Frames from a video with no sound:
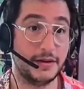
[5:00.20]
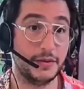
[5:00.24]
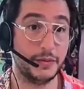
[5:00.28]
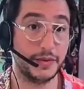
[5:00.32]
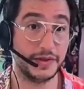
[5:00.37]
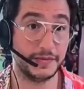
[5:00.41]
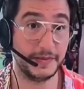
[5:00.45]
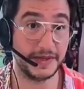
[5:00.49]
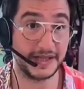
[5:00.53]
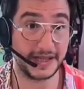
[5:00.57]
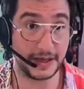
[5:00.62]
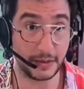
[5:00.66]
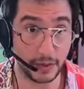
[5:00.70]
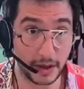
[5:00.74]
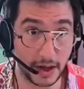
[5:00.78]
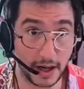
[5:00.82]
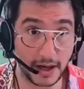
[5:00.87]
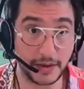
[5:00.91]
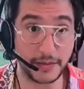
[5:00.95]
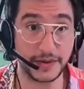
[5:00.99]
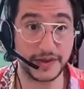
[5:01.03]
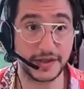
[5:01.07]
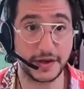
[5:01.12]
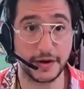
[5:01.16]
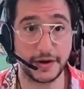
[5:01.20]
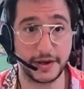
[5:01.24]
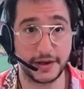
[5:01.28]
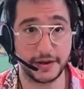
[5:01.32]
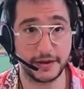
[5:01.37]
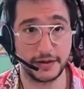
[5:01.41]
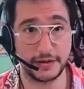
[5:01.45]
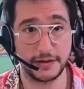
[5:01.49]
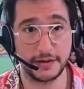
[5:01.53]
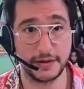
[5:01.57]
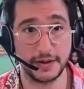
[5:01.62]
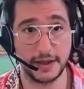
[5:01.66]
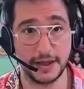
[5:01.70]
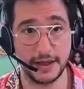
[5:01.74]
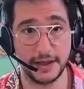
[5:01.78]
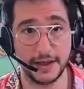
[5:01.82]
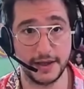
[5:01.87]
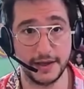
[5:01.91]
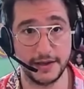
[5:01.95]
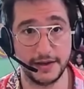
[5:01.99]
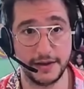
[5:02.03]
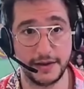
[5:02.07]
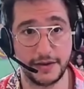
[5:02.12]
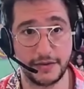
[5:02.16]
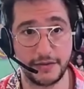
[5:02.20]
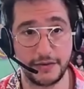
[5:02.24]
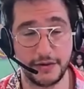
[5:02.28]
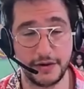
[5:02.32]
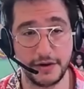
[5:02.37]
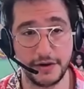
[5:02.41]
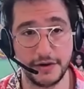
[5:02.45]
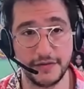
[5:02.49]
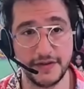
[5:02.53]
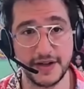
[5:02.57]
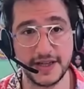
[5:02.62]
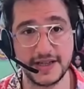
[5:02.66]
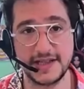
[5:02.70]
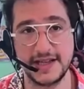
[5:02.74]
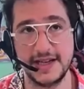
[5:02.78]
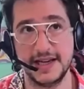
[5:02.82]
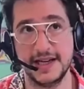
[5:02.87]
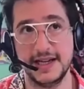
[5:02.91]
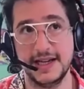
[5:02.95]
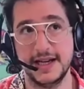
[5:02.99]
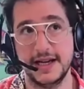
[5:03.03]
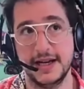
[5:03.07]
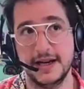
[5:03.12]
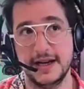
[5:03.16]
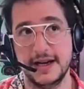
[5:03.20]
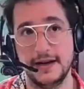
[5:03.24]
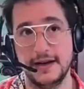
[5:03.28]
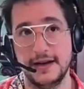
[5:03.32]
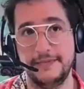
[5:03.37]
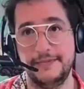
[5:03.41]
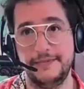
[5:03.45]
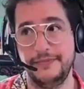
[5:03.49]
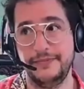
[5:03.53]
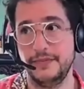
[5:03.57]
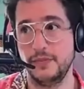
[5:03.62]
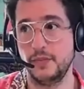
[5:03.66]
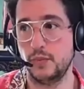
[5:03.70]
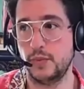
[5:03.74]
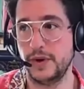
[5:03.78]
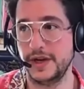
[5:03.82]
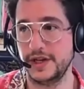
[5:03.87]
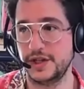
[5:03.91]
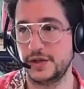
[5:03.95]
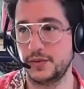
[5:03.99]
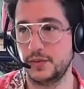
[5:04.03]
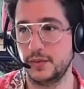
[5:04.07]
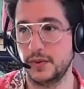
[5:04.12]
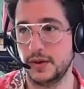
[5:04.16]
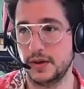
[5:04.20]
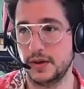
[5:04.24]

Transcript: that was missing when I was going through university, which